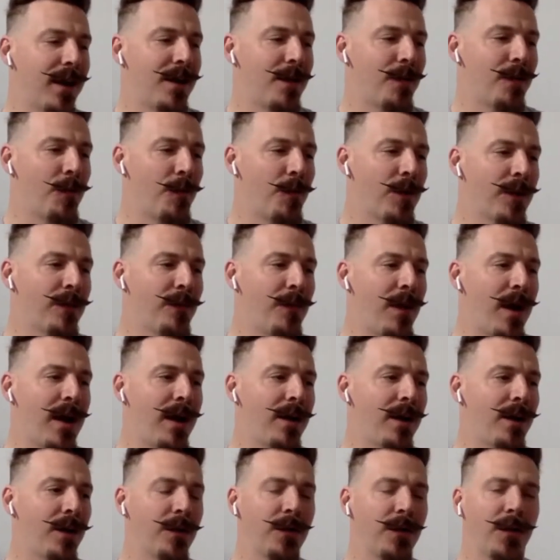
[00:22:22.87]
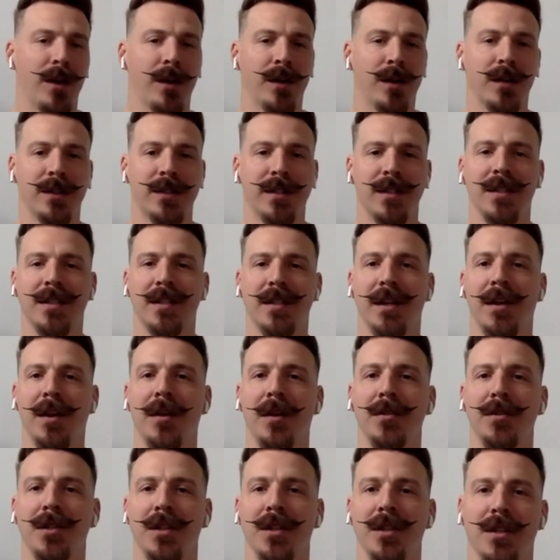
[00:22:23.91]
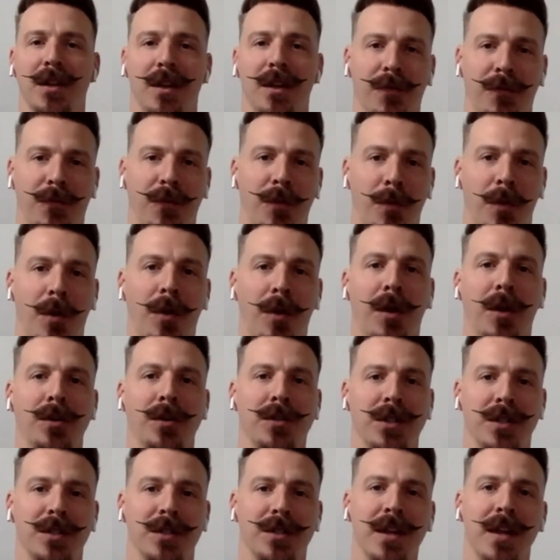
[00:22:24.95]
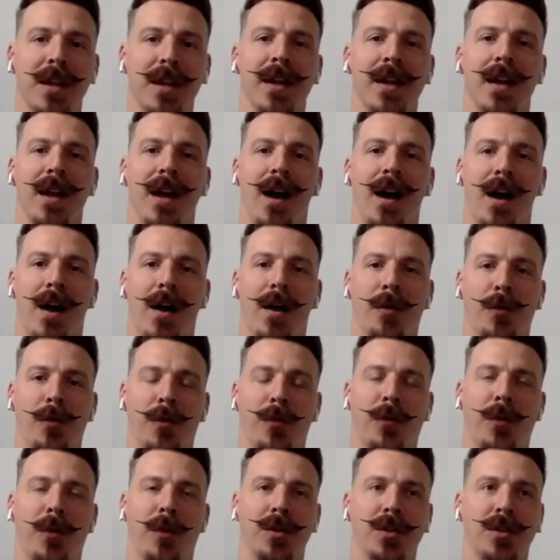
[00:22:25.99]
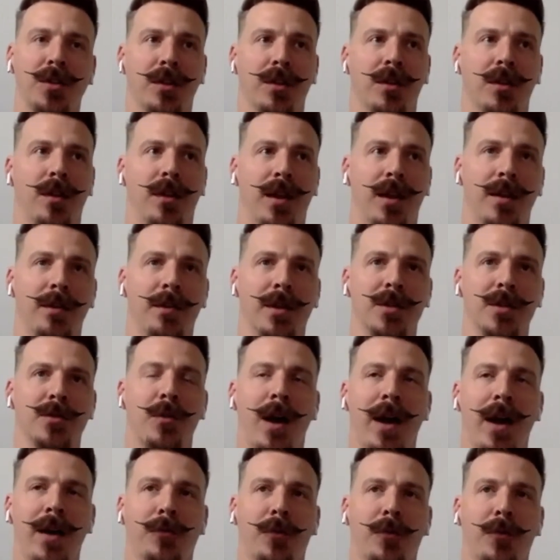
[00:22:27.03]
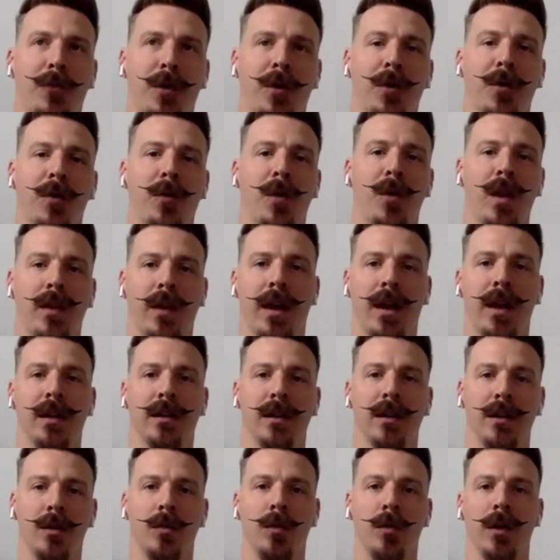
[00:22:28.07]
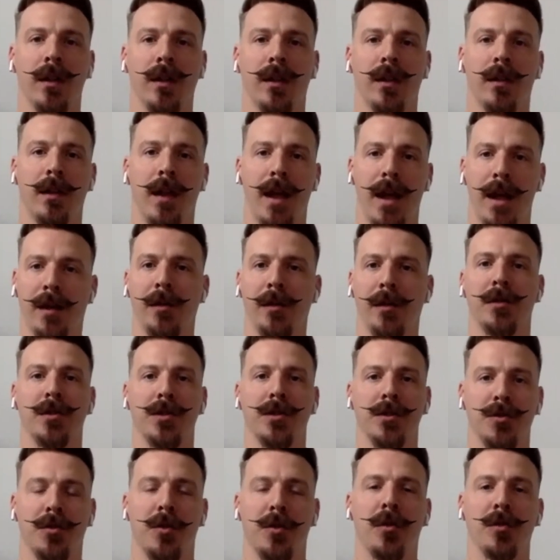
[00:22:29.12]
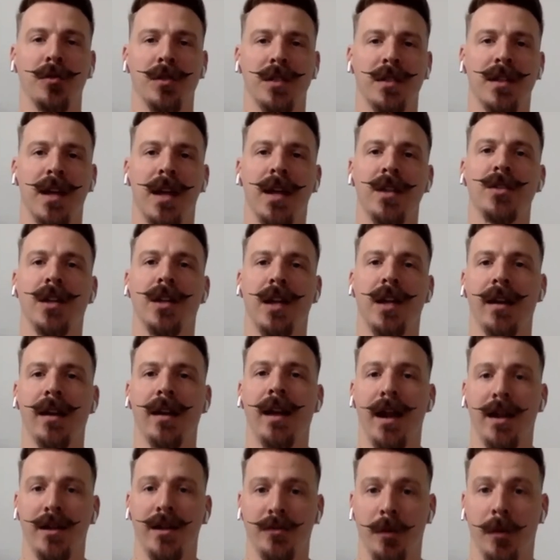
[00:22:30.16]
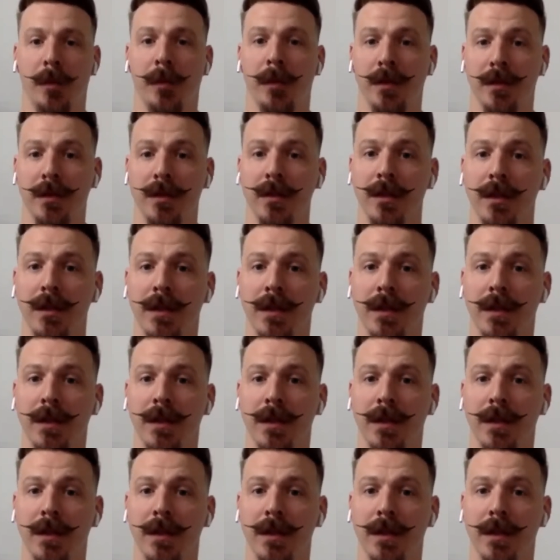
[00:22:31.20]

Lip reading: one of my assistant coaches, football coaches, refers to him and his wife refer to the way that I deal with hecklers and trolls as educated ass whoopings.